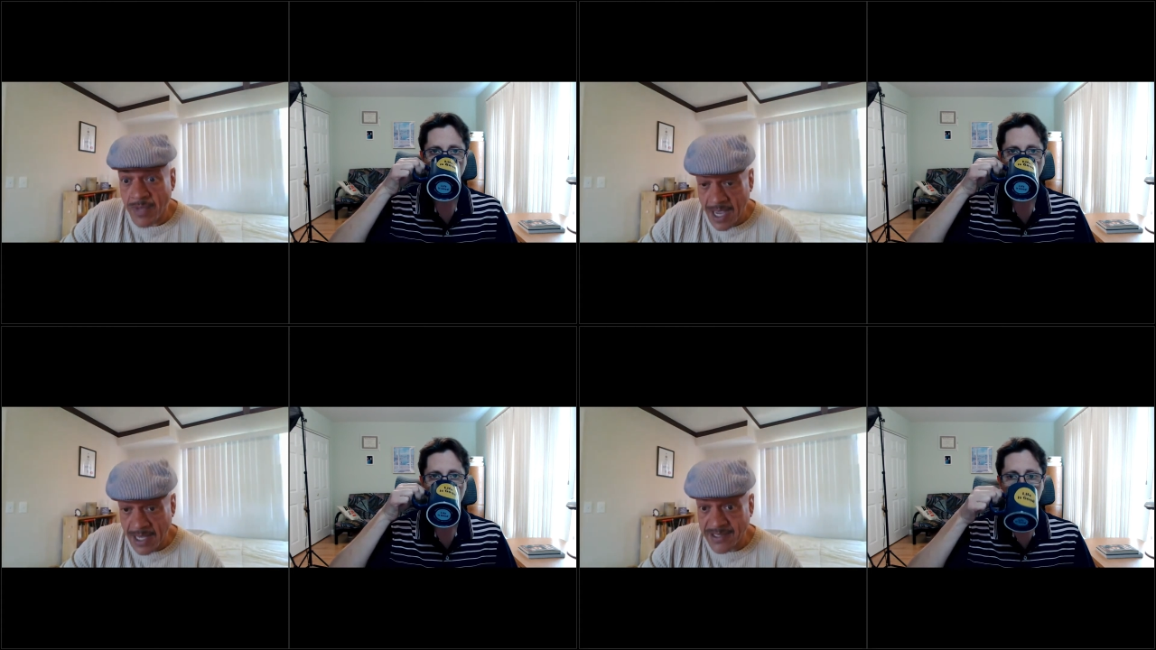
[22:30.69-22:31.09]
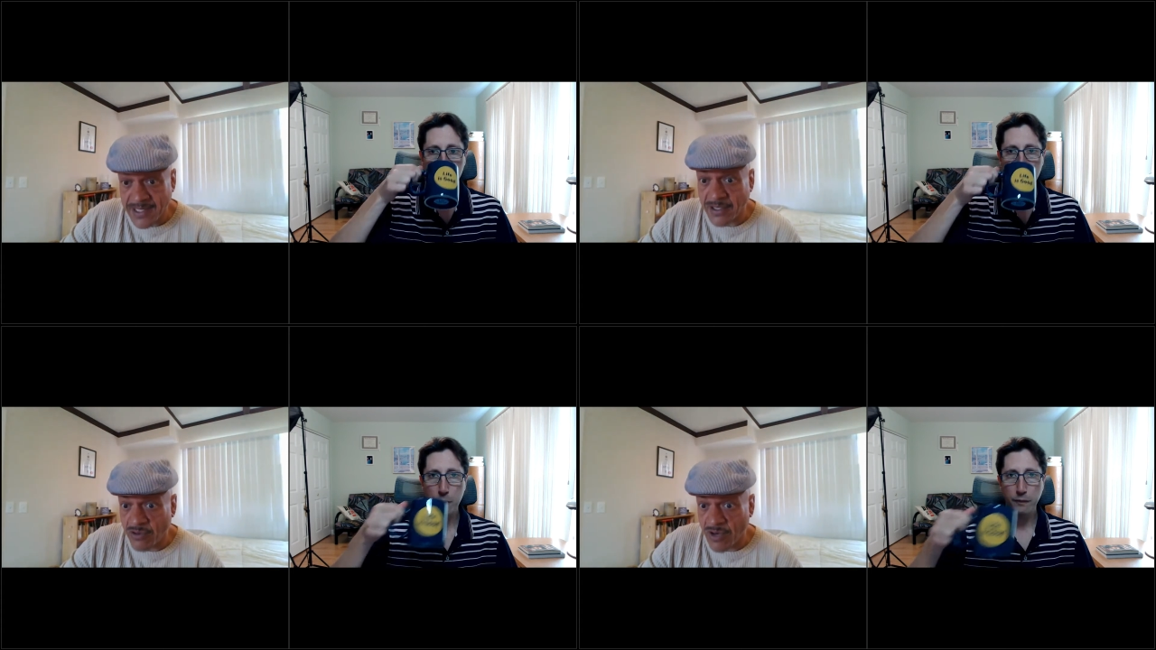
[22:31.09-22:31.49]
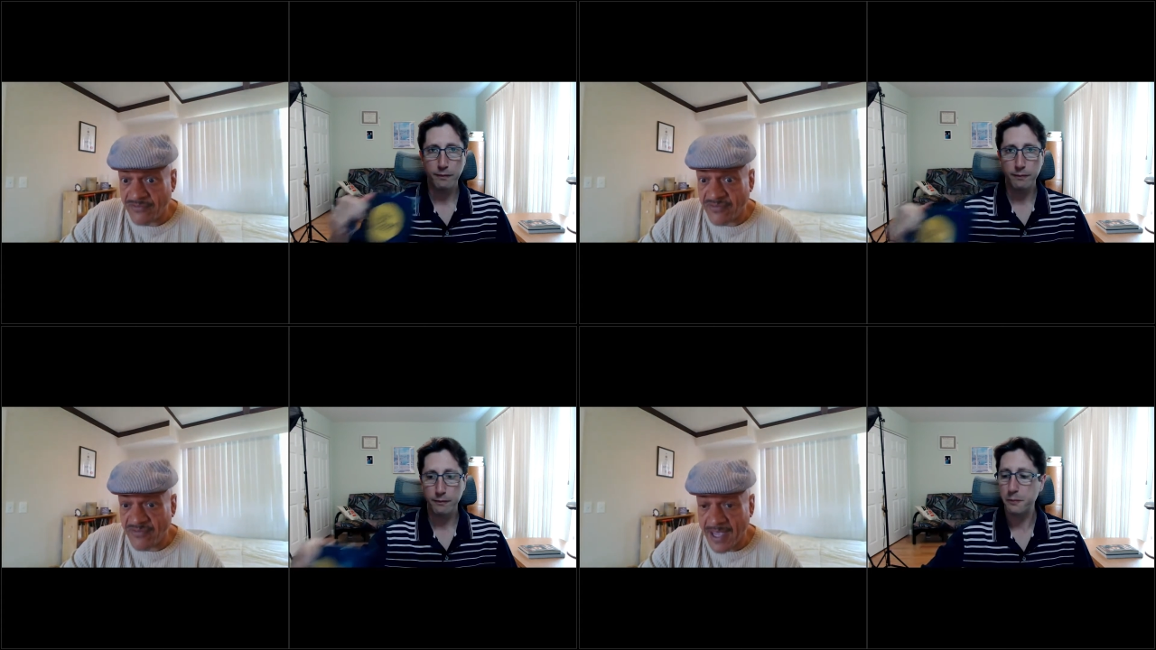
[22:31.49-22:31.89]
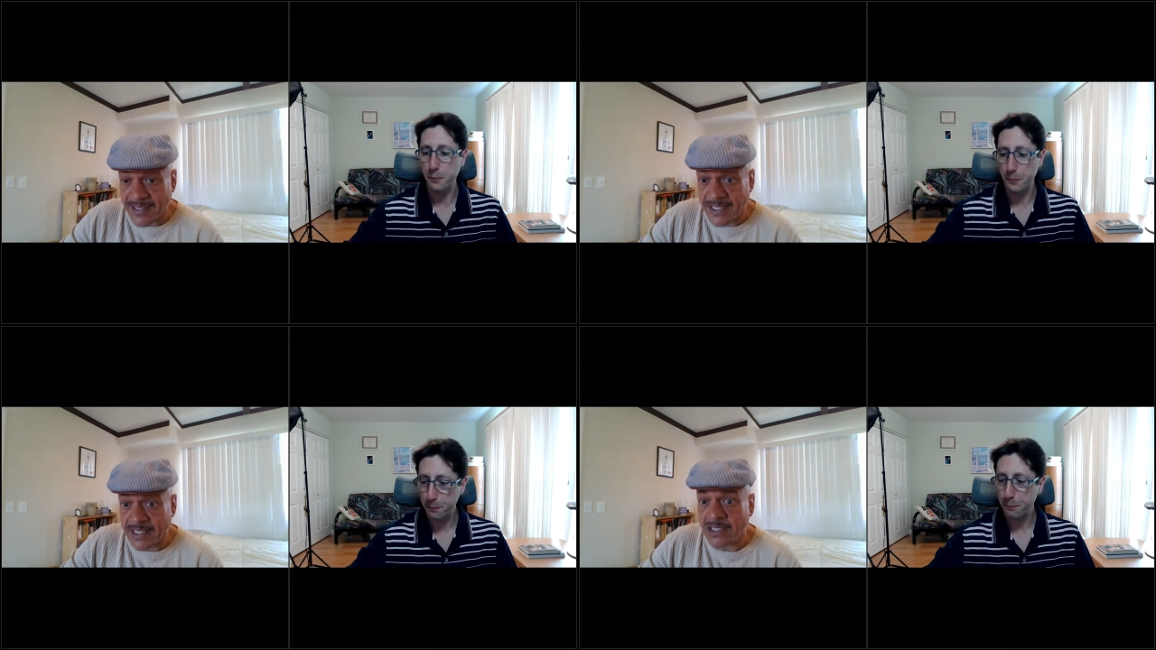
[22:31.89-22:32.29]
Speaker 1: acting, the craft of
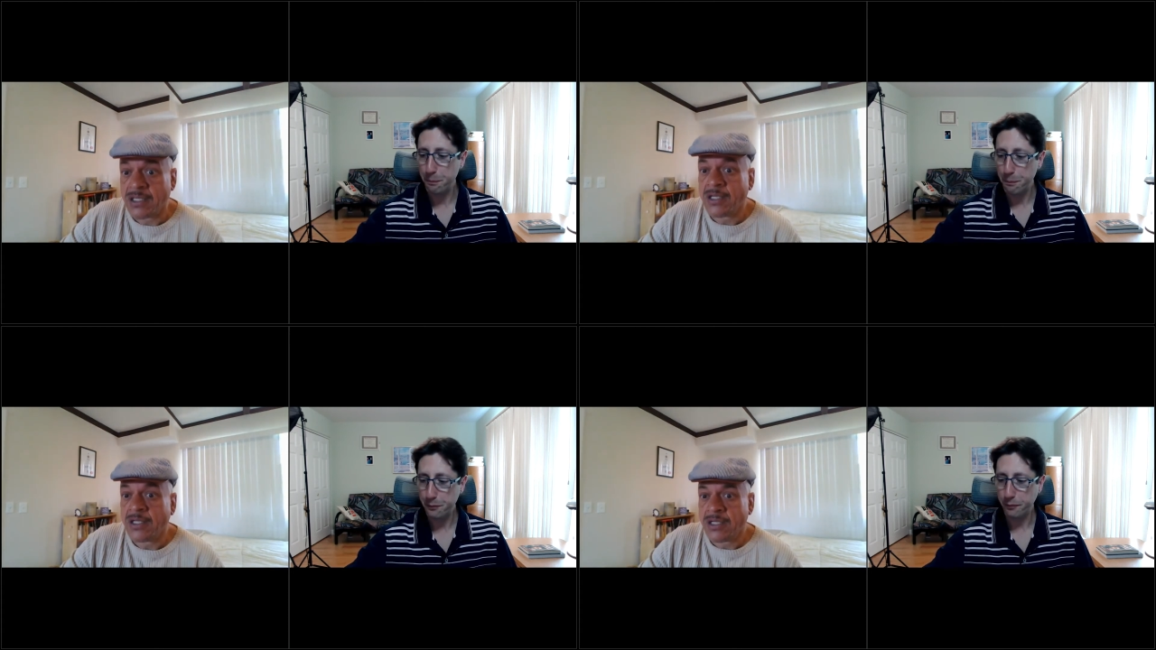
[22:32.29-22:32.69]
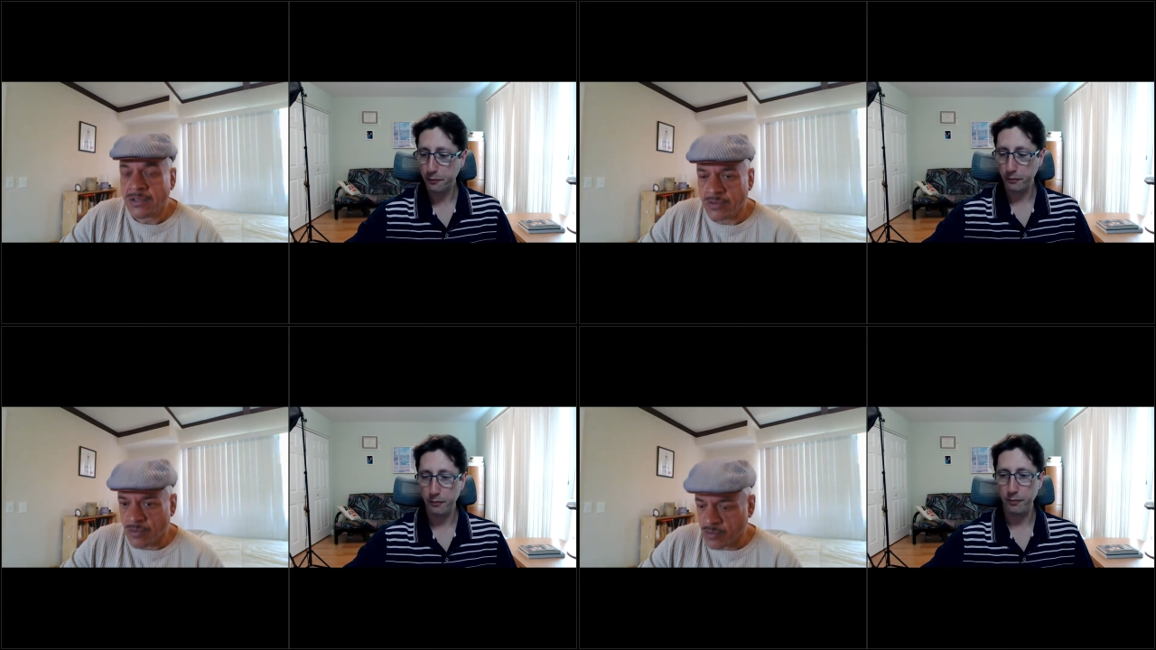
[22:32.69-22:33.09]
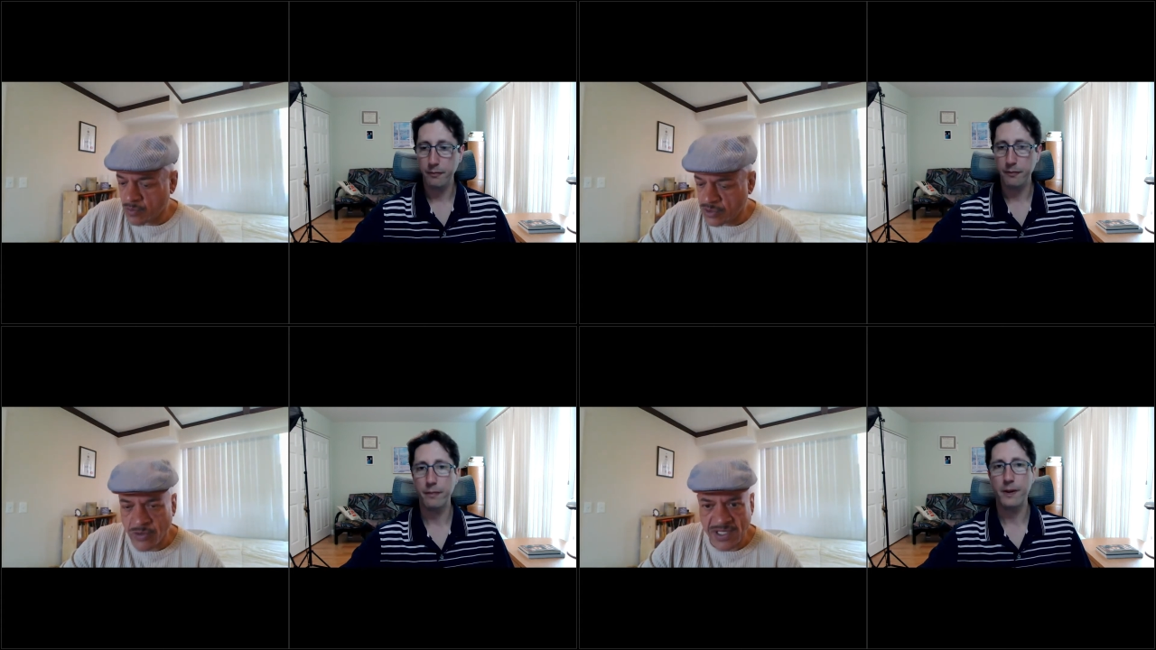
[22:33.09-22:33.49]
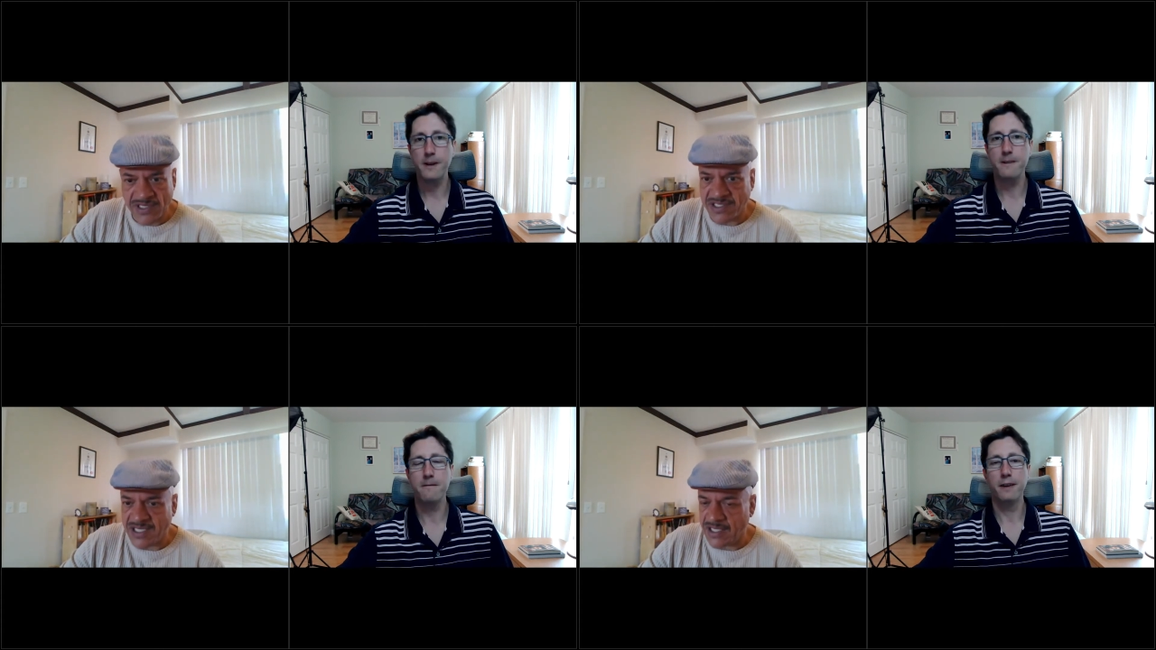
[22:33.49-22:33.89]
acting,
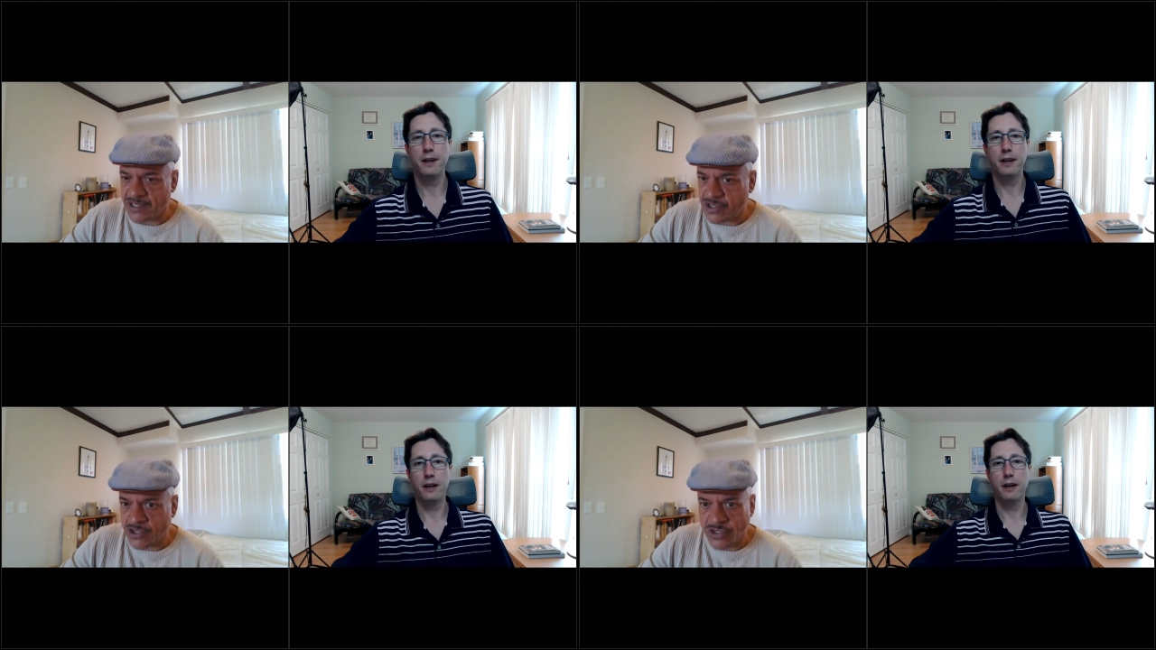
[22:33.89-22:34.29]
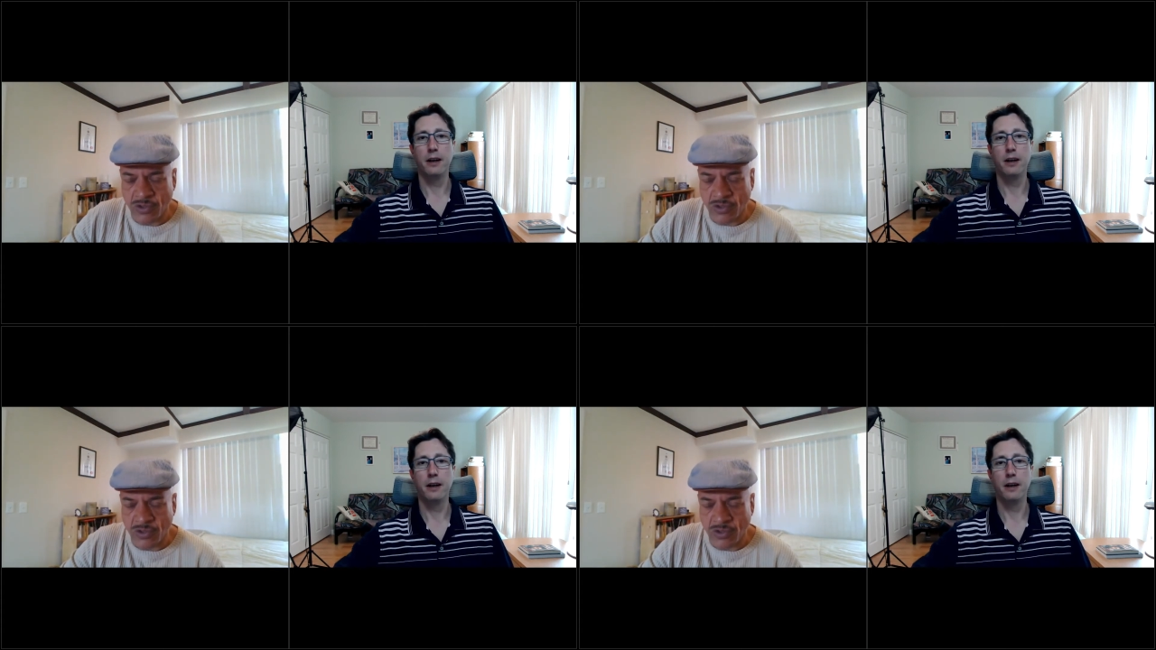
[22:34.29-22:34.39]
doing scenes,